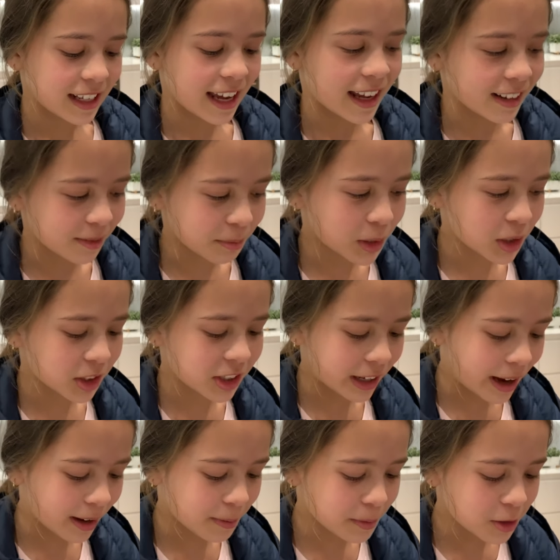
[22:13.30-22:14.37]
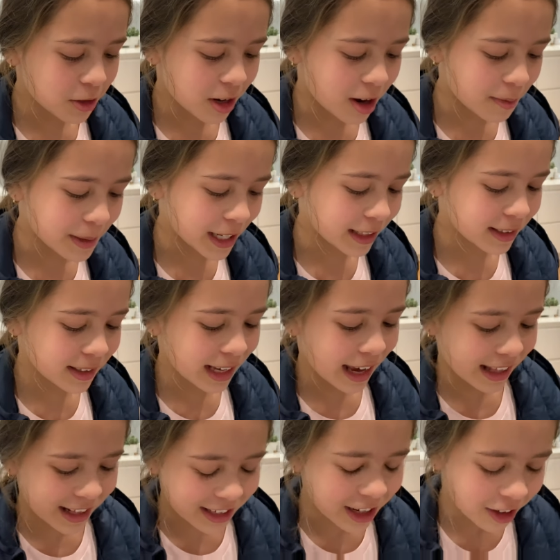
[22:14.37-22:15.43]
And more Dragon Ball comics. Ah,
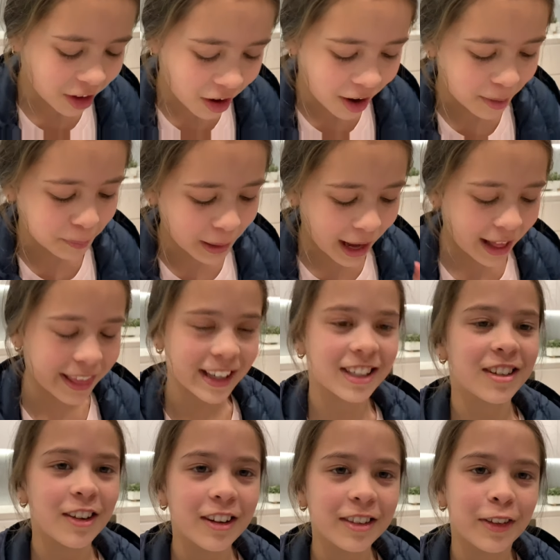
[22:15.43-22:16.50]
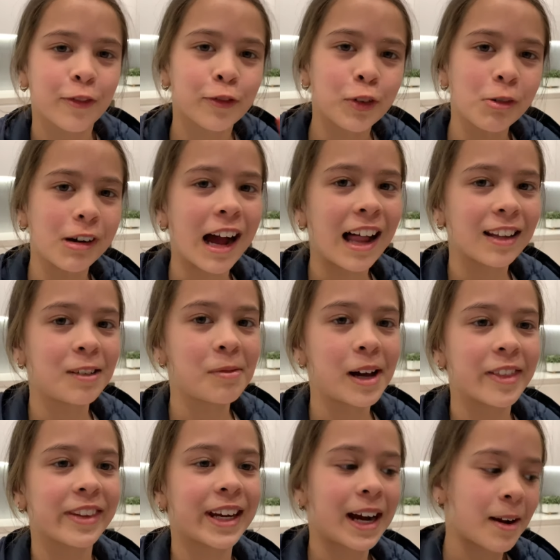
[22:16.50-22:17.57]
there's a lot, but there's not the full color
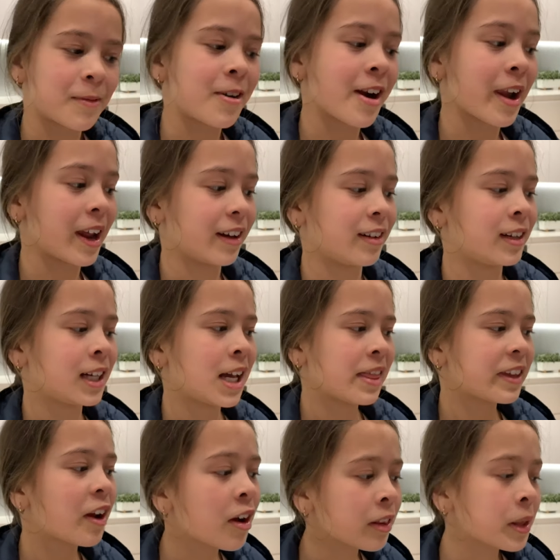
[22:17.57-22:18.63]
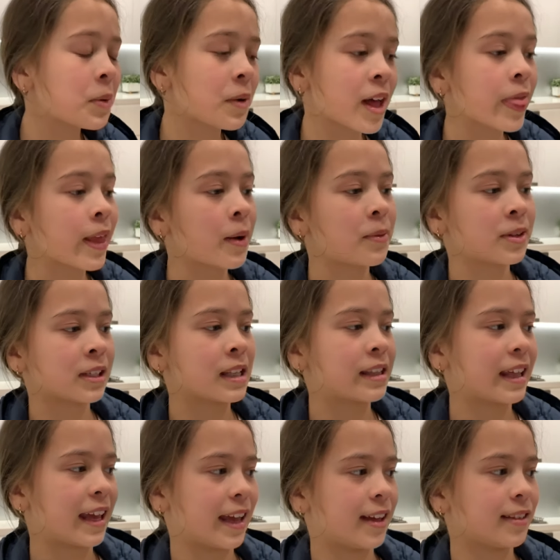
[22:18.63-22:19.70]
one that I wanted. The only one that wasn't
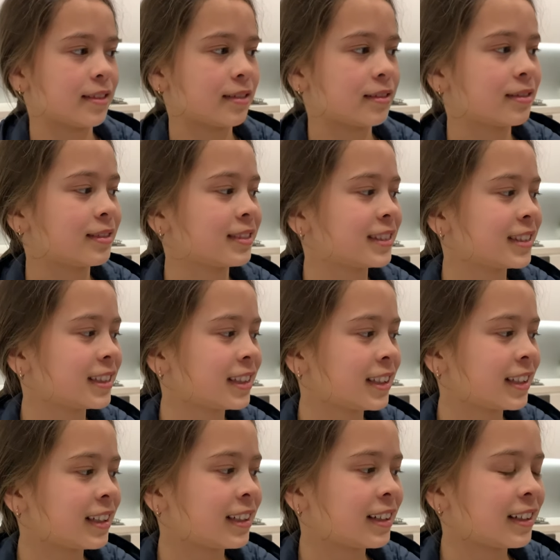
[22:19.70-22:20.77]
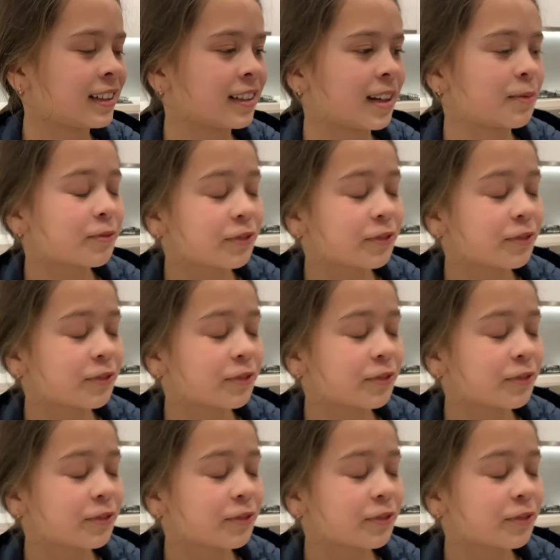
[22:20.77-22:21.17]
there. I'm